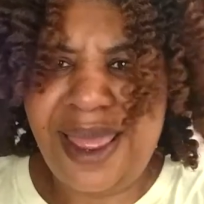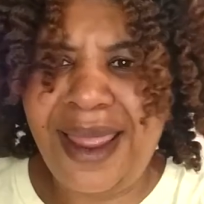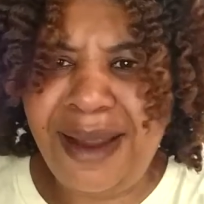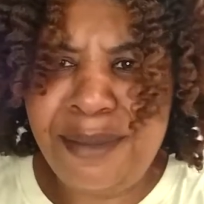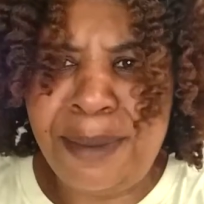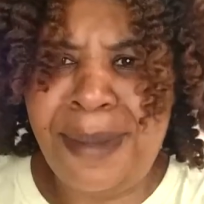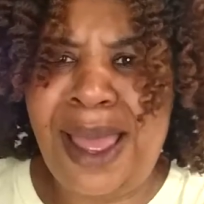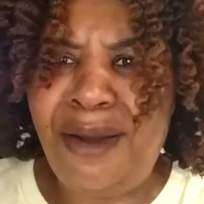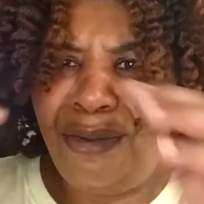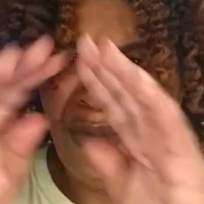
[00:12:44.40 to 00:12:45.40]
hair in my
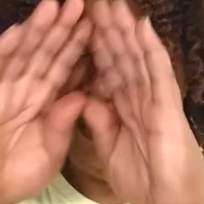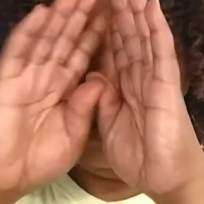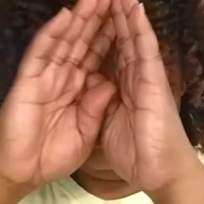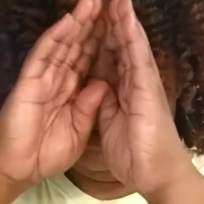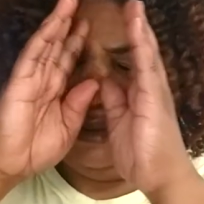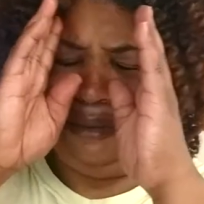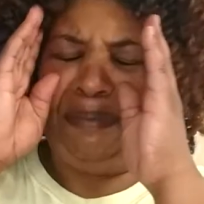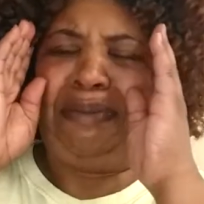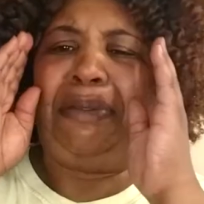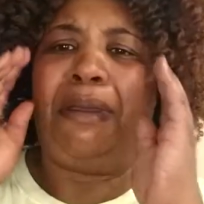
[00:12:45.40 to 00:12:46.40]
mouth.
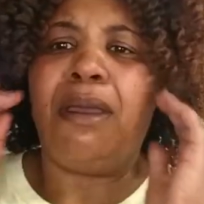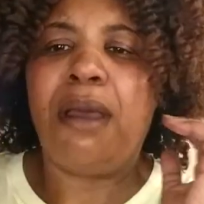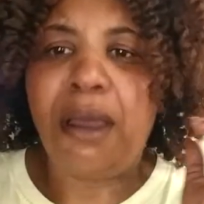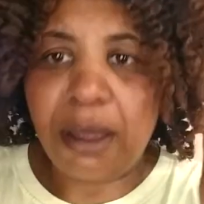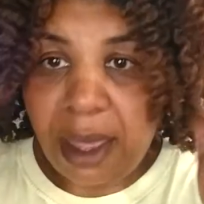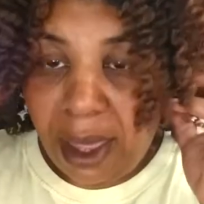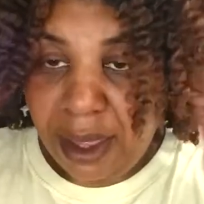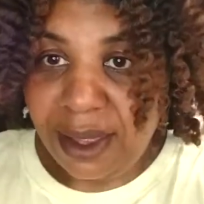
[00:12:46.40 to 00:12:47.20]
Okay.